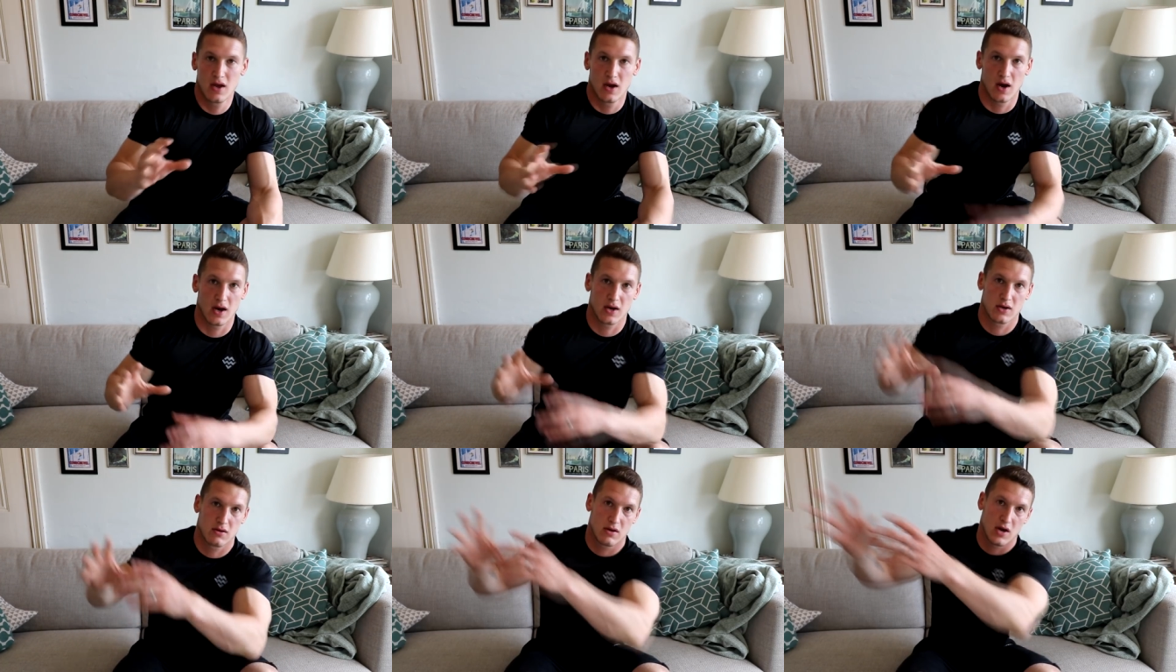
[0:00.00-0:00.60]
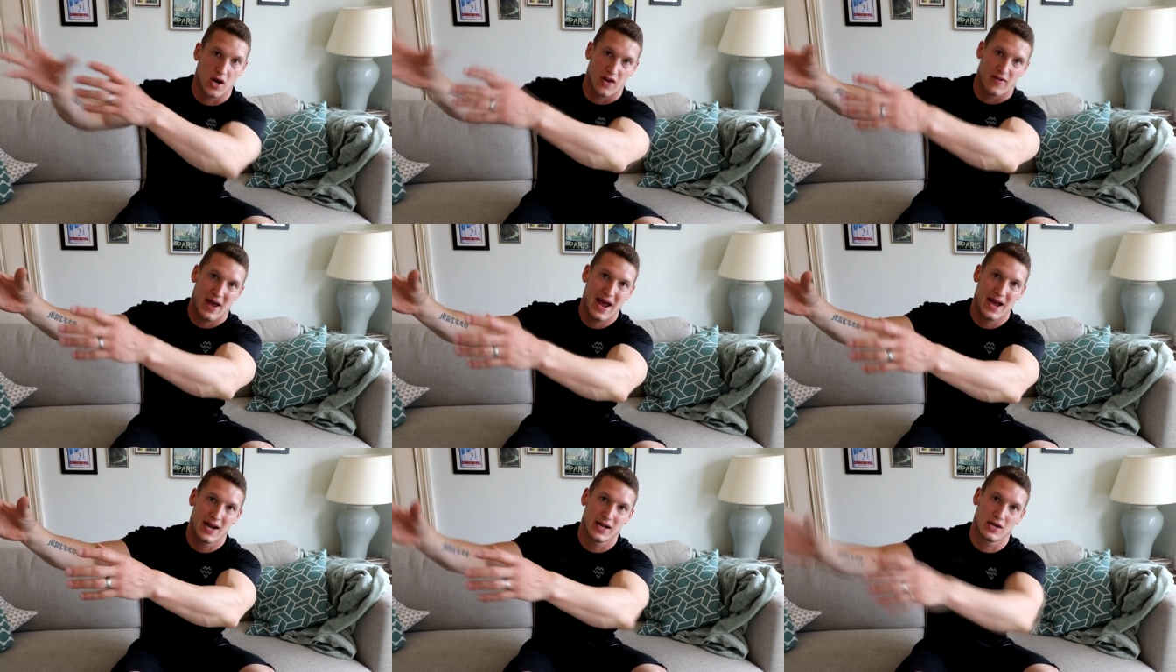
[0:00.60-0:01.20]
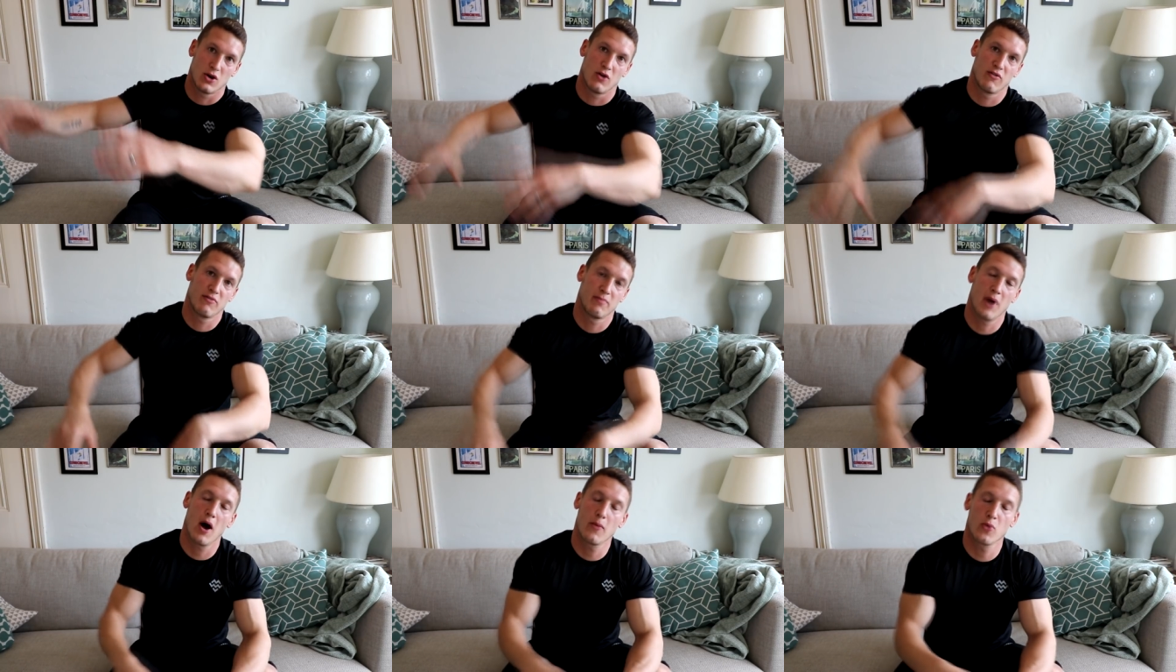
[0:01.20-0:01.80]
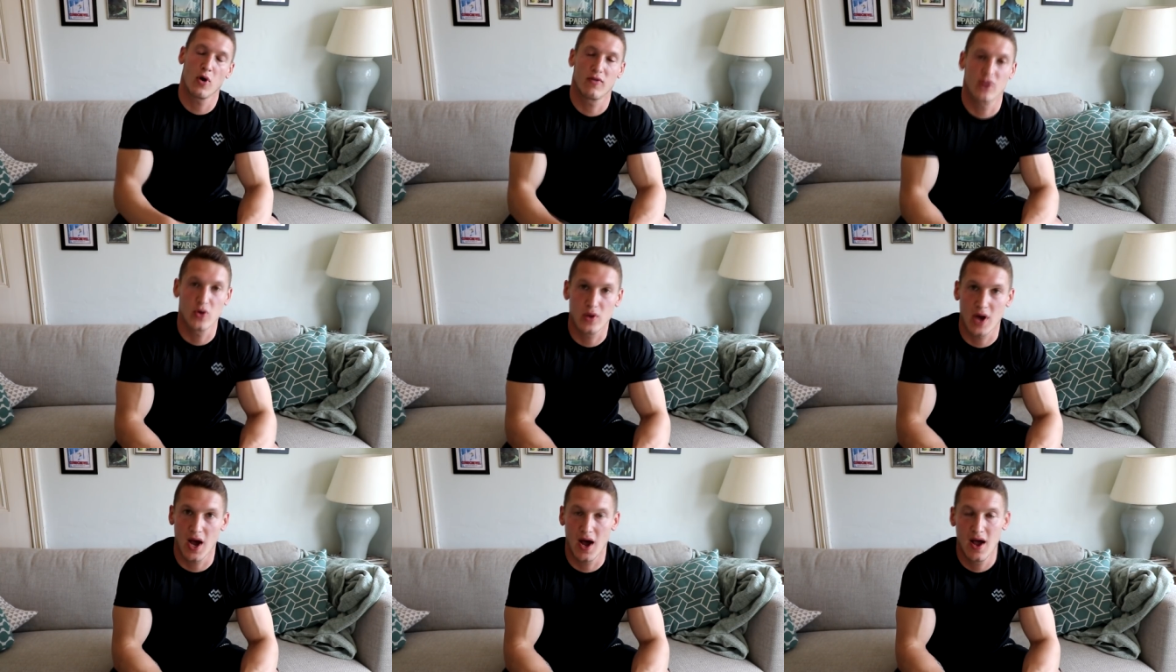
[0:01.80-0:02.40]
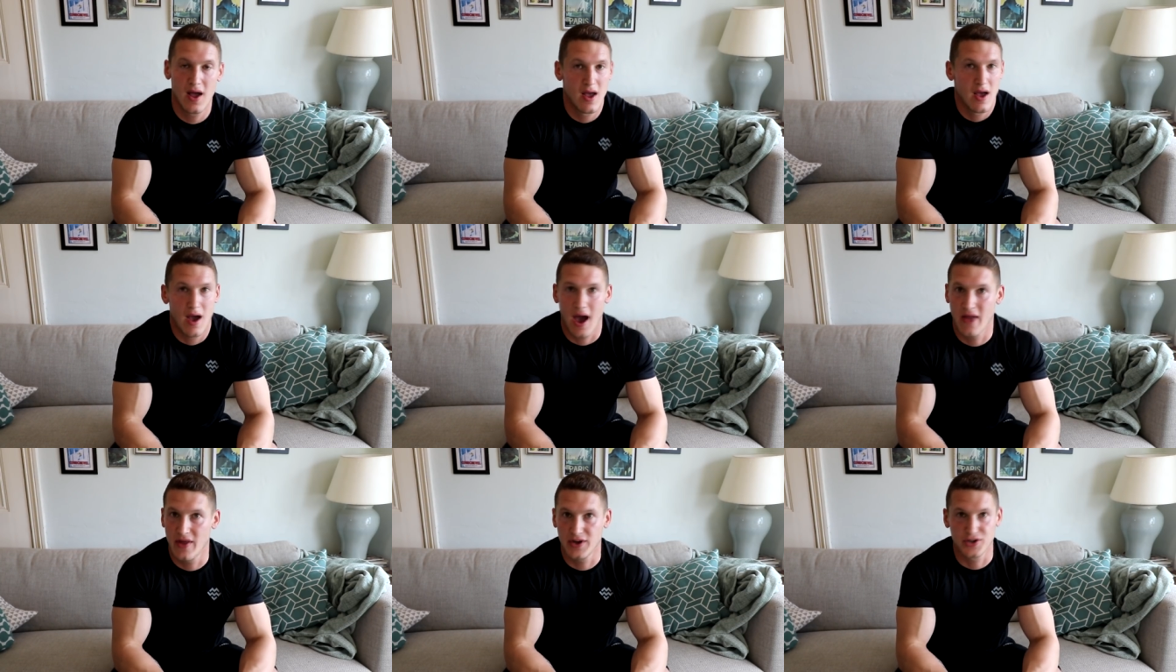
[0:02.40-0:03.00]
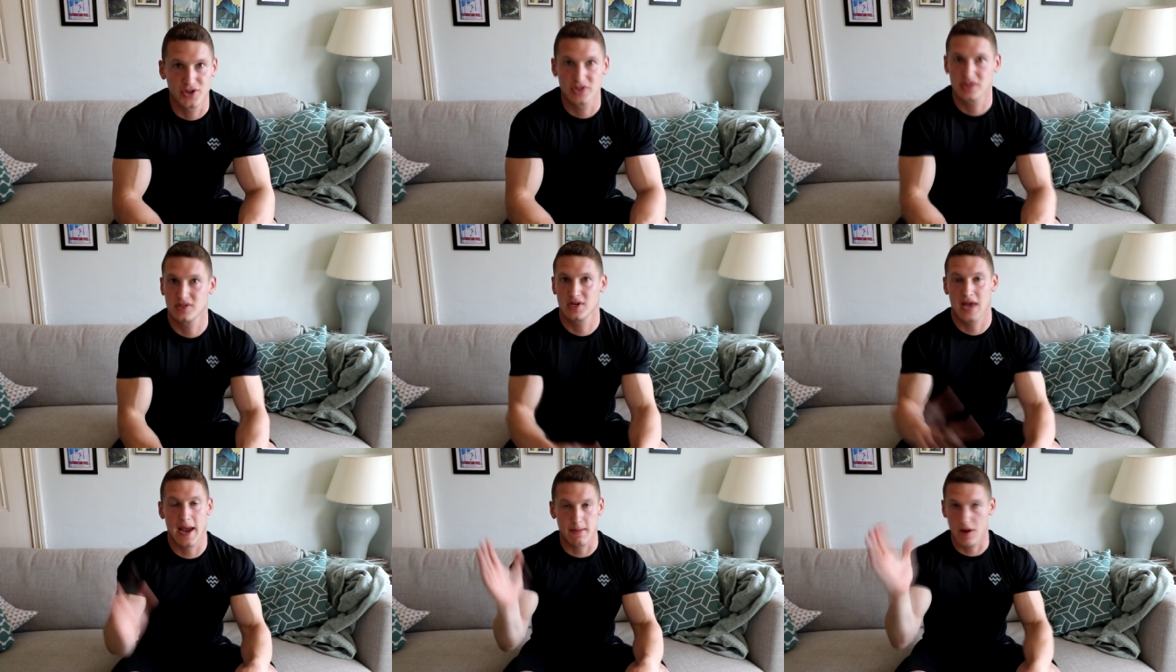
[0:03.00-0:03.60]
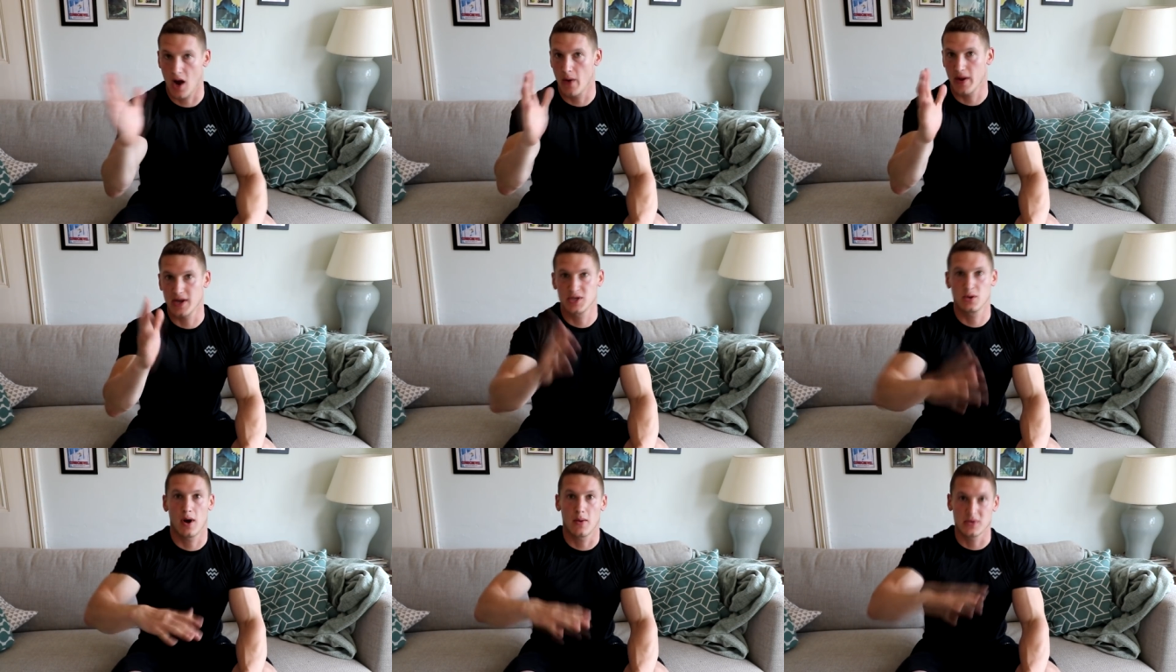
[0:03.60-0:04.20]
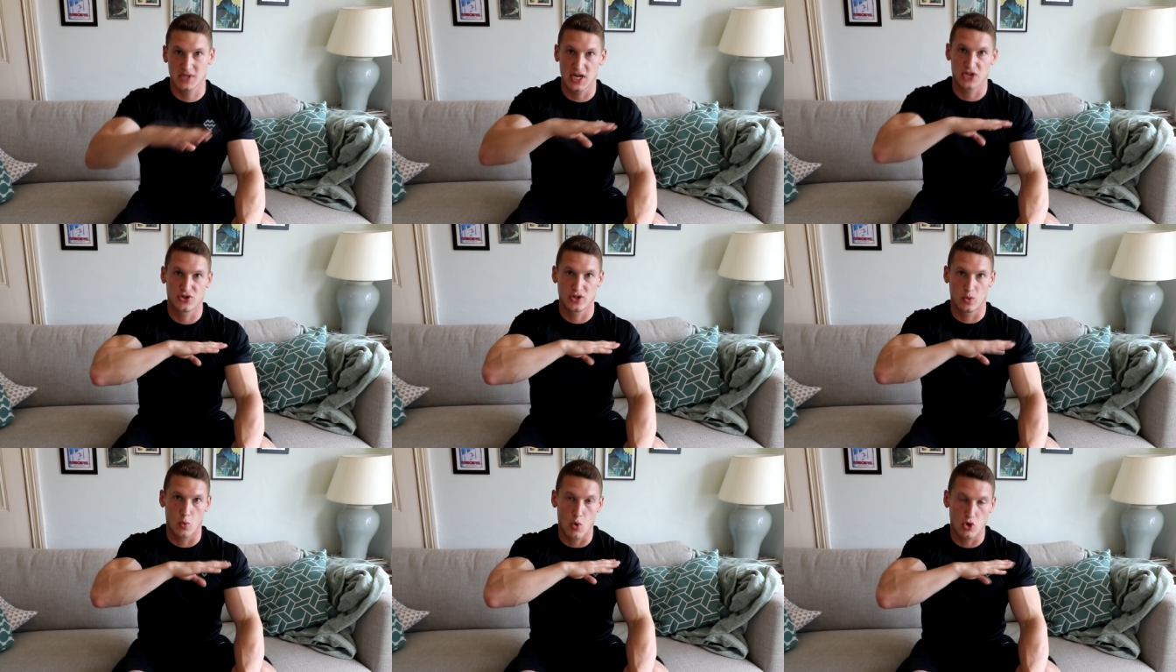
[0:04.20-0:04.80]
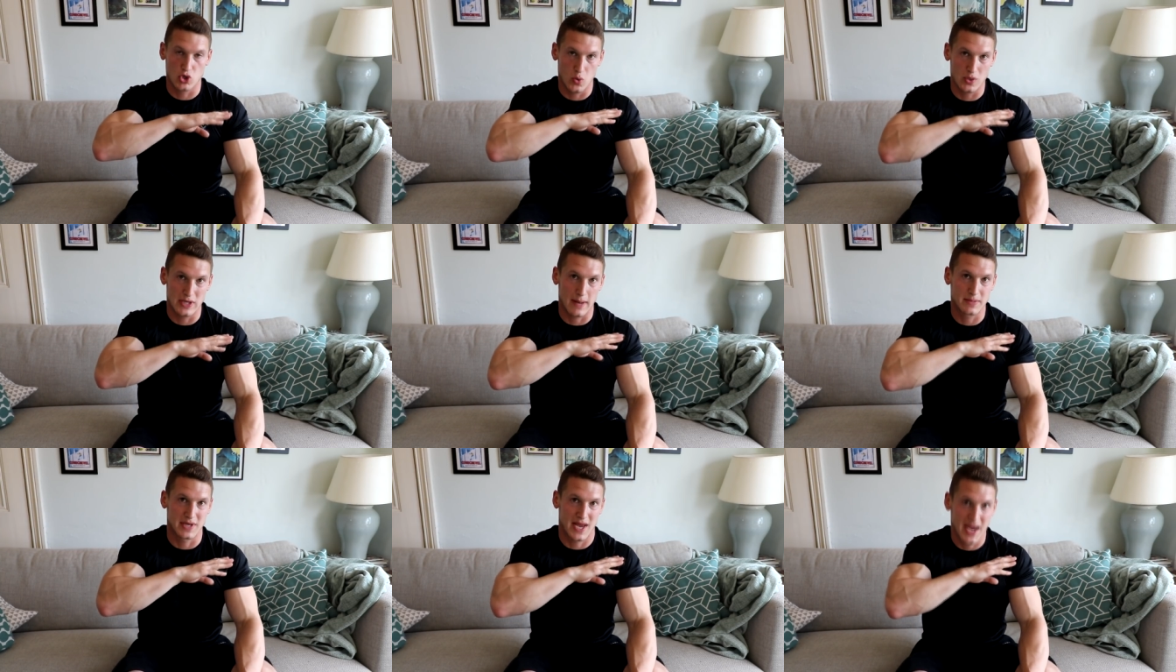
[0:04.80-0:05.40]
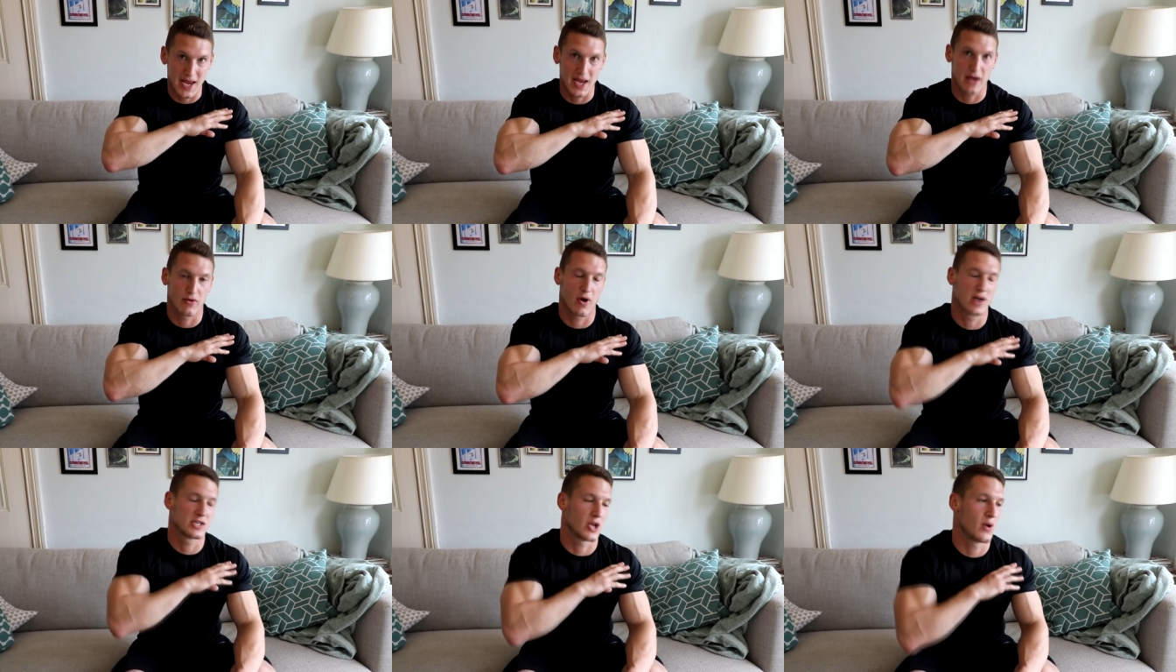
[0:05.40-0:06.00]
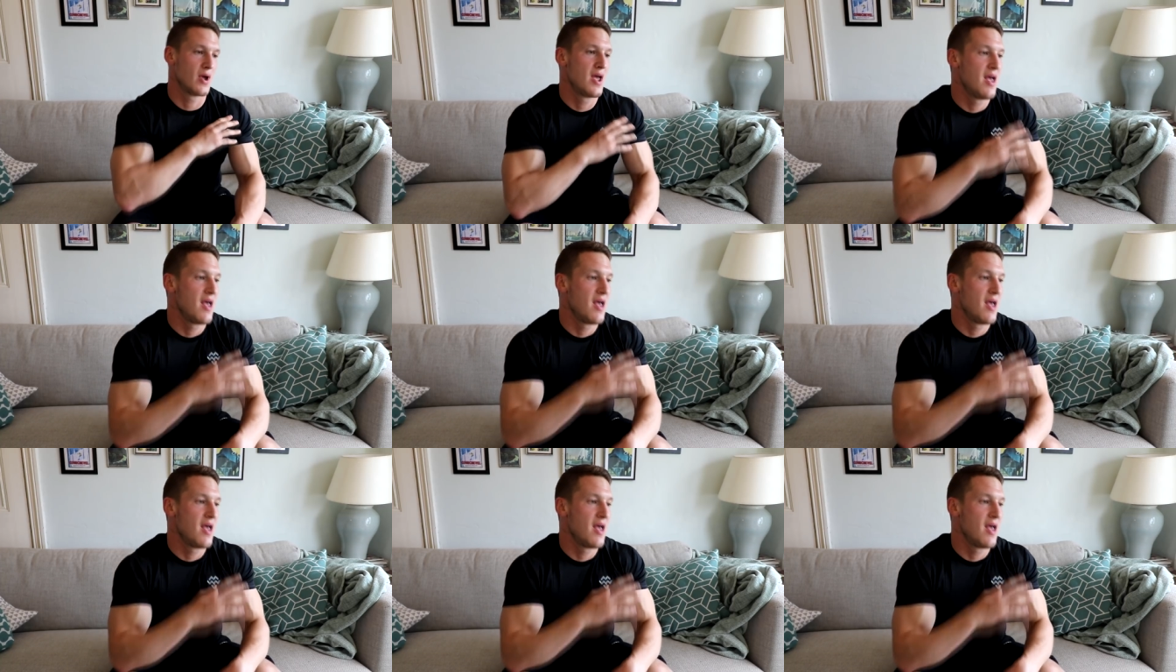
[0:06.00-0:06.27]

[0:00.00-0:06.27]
I kind of handed off palmed off Luca and then just kept going until I was literally the water was up to here right so